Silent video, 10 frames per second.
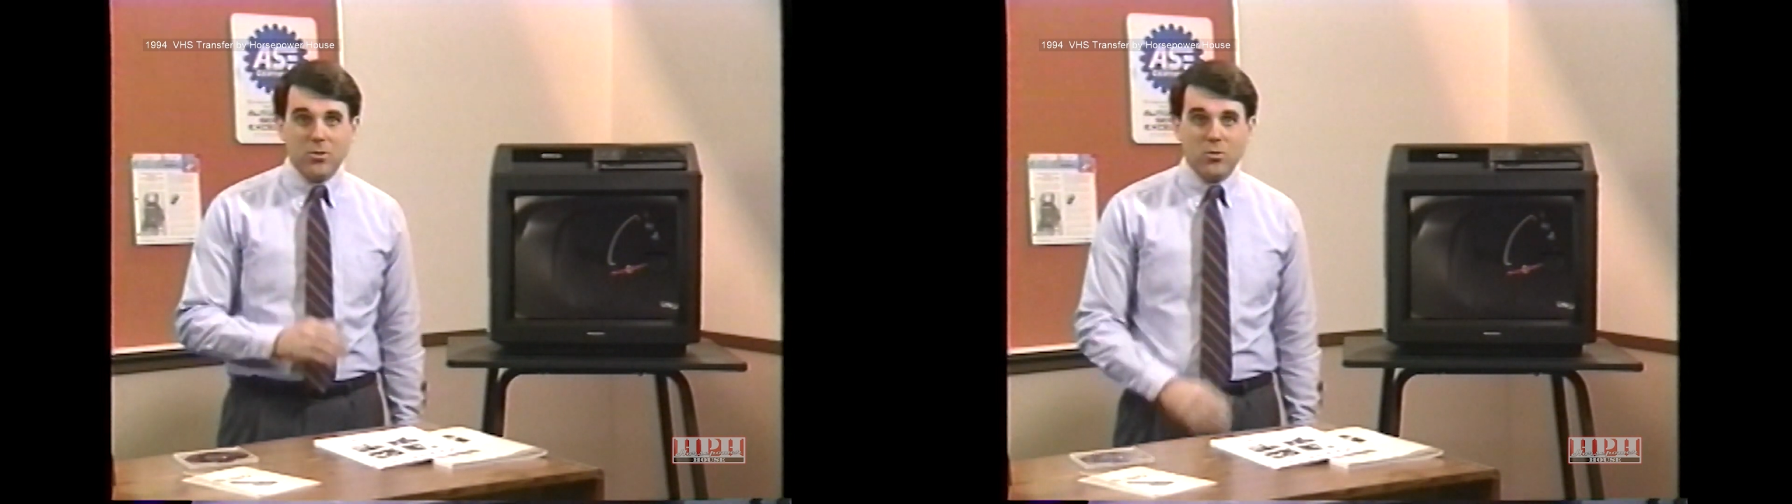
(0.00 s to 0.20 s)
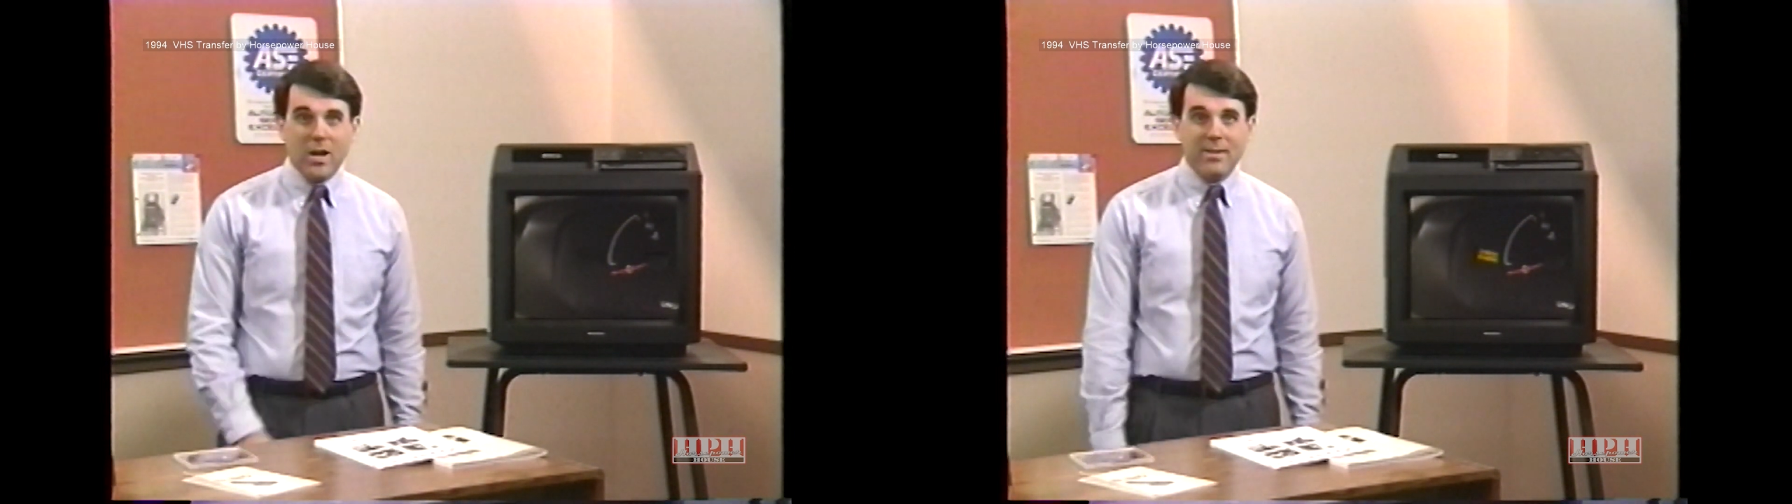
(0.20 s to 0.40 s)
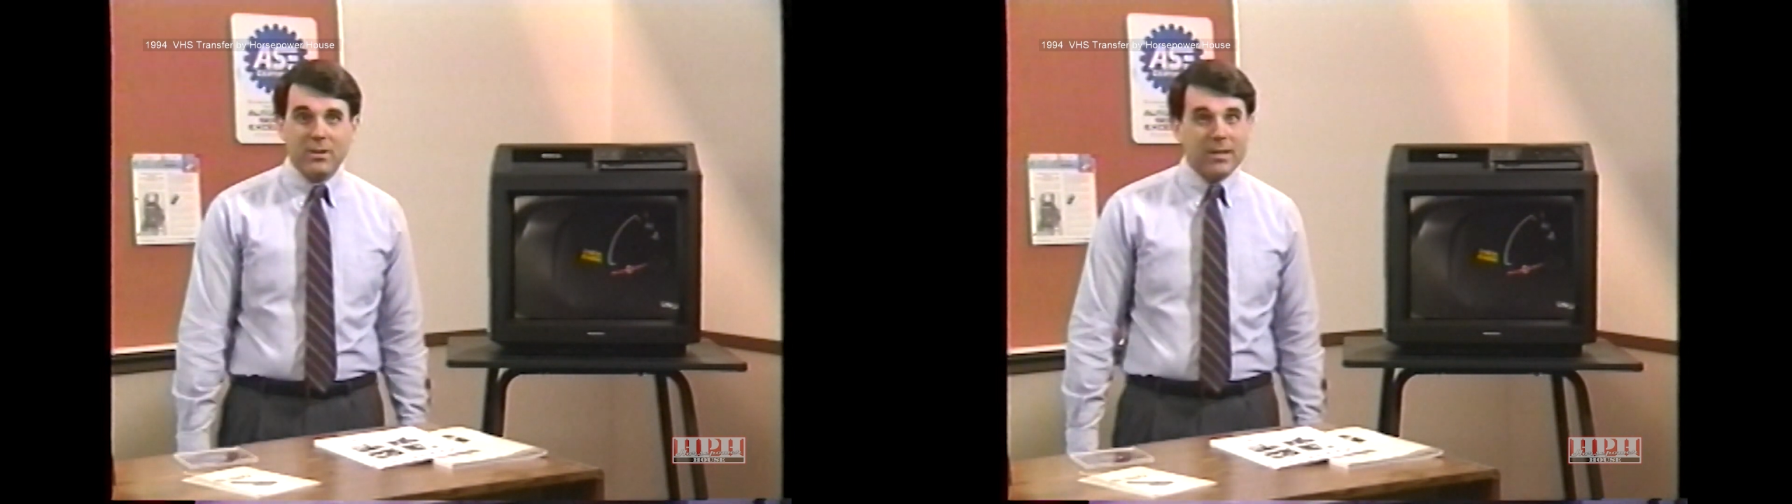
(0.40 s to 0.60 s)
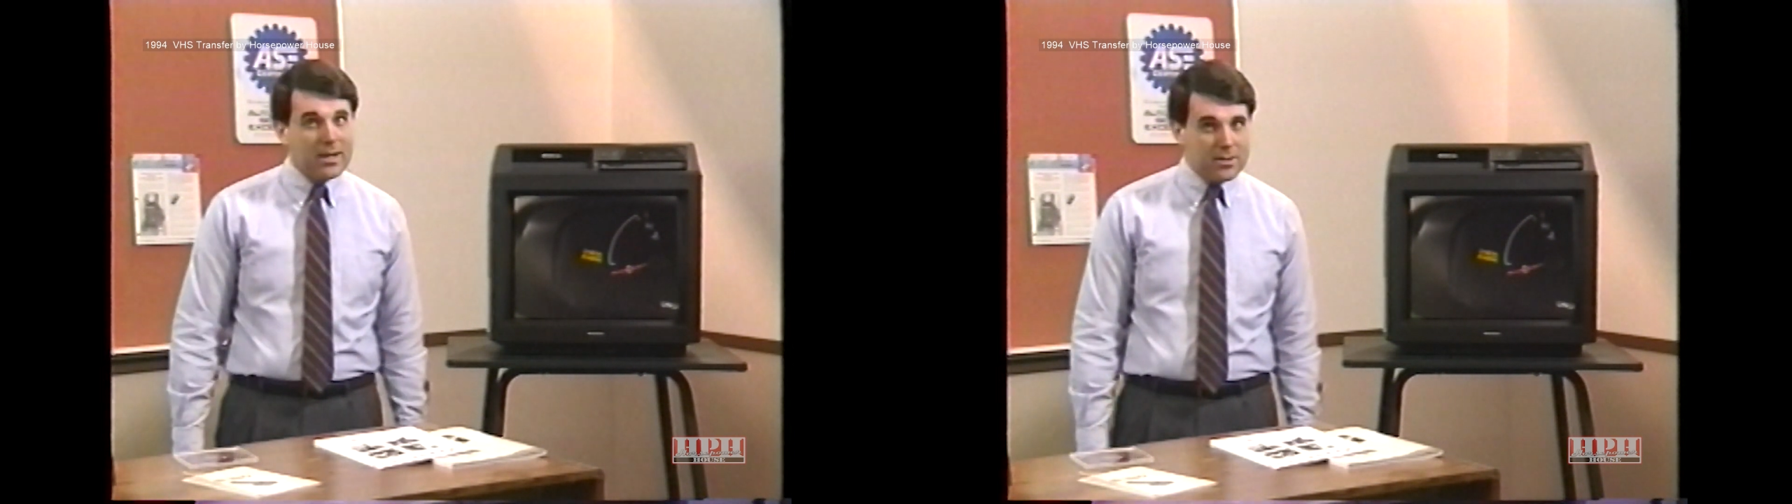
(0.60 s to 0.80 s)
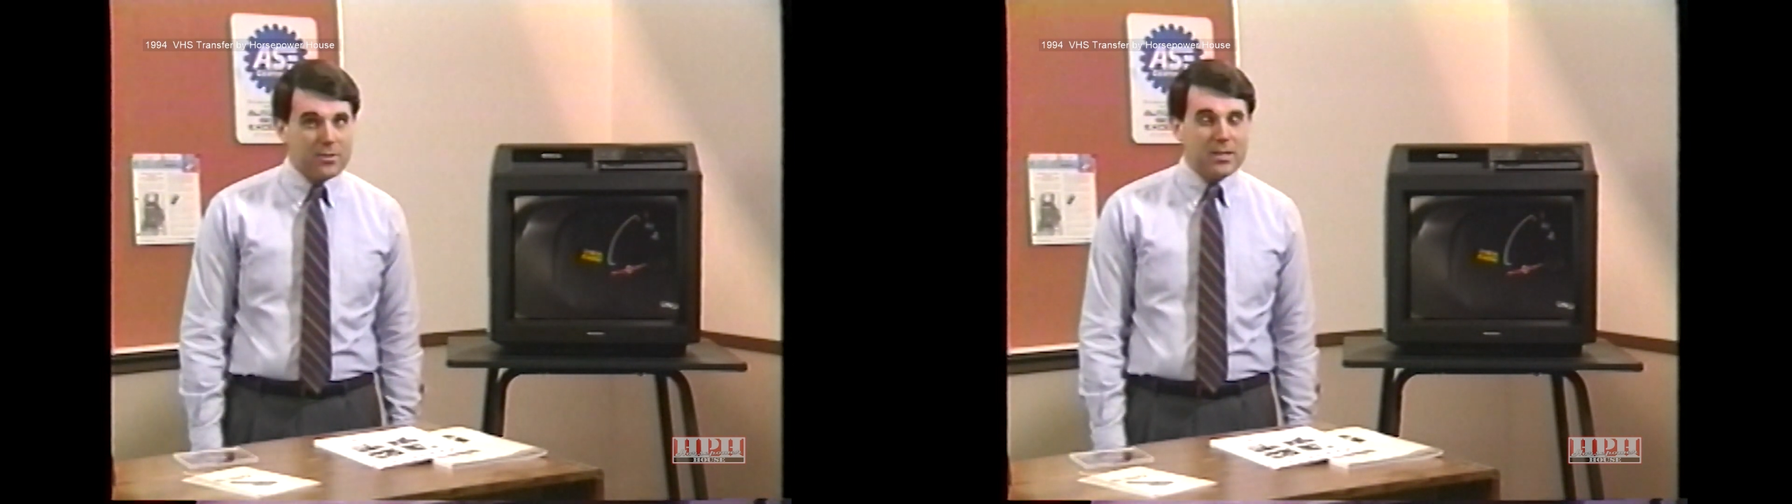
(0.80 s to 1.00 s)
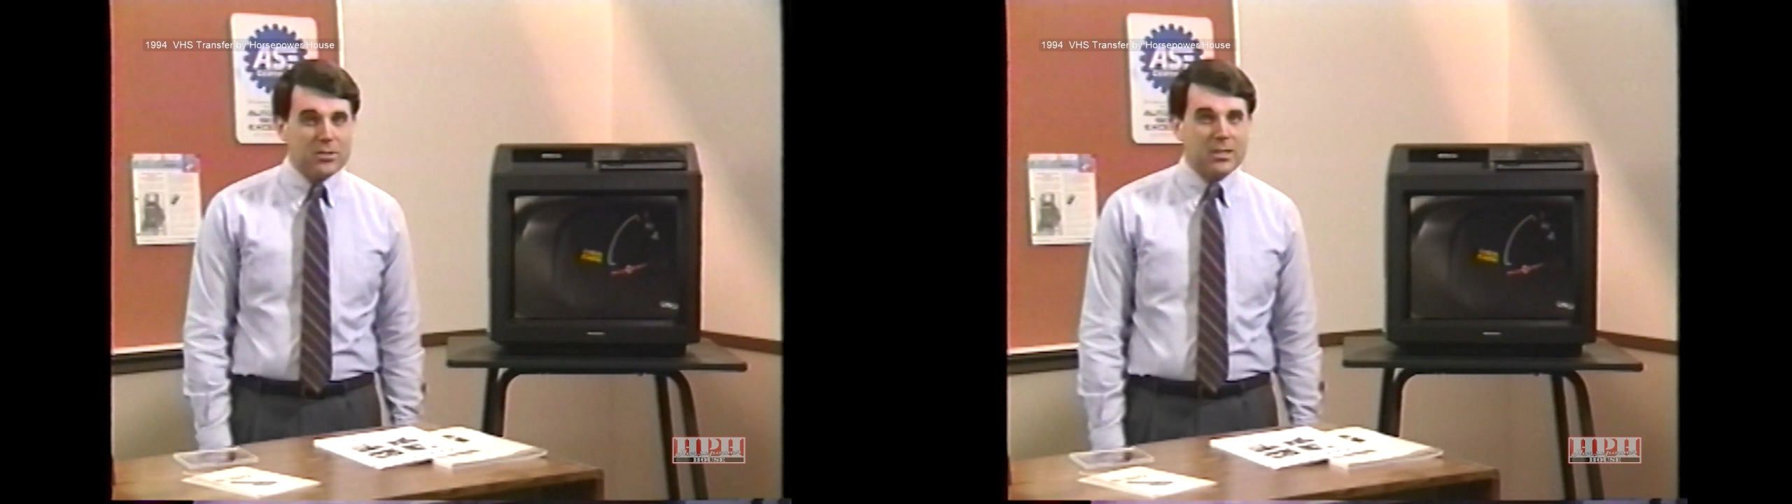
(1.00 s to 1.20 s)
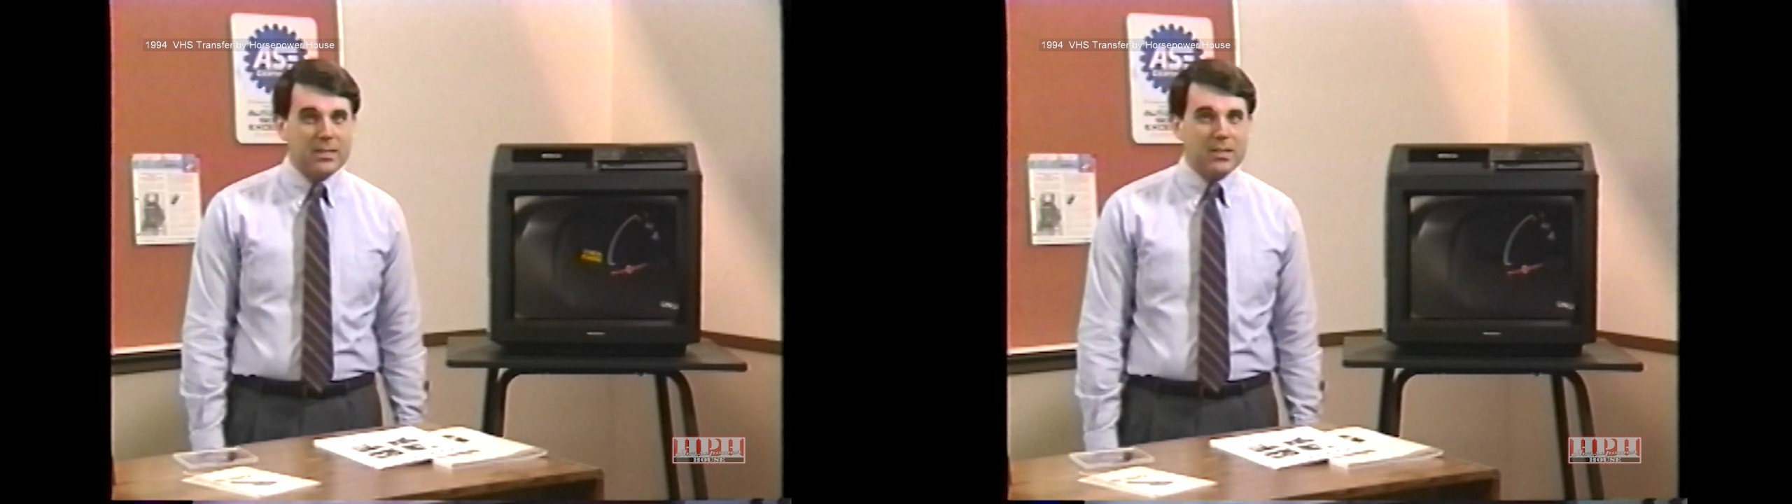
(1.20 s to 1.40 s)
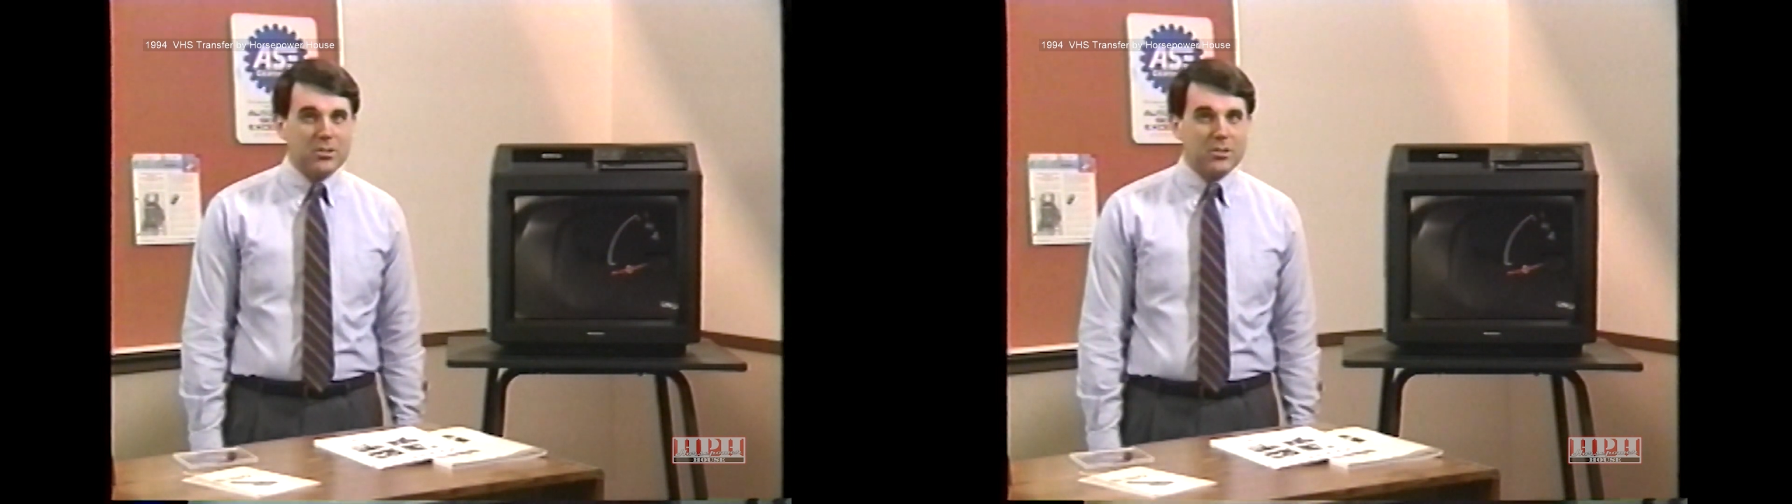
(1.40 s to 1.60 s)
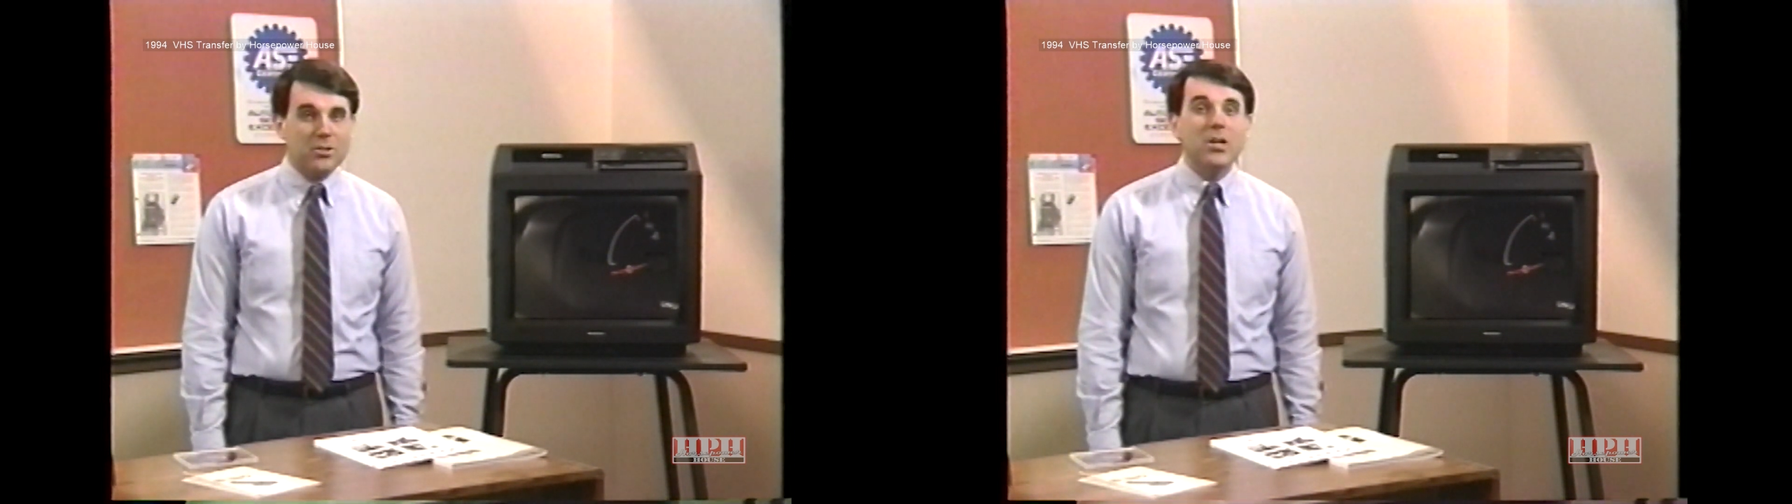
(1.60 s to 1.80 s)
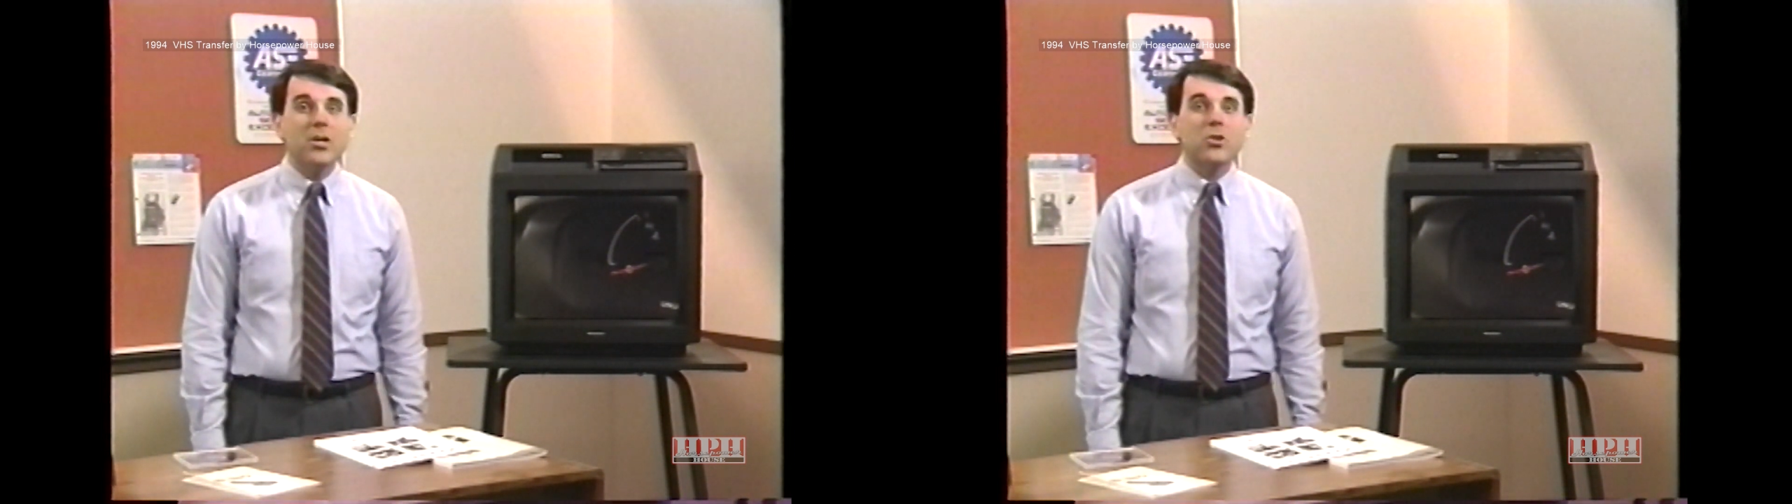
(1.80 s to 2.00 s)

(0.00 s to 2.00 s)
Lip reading: driving under these conditions